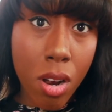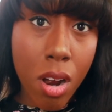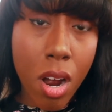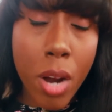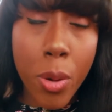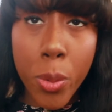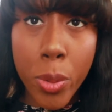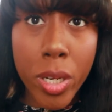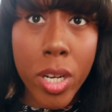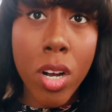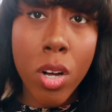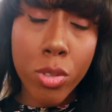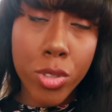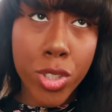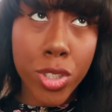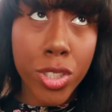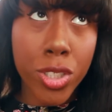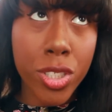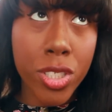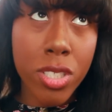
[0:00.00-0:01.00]
our
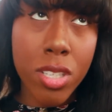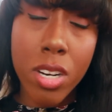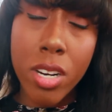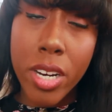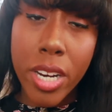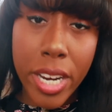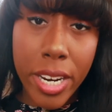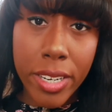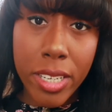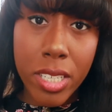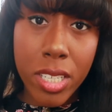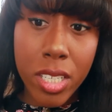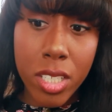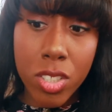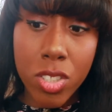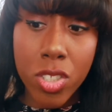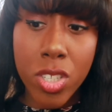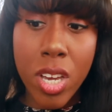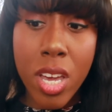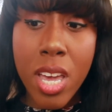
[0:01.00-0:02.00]
cultures, our
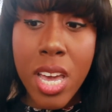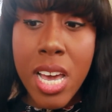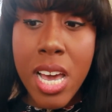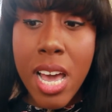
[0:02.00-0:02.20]
heritage.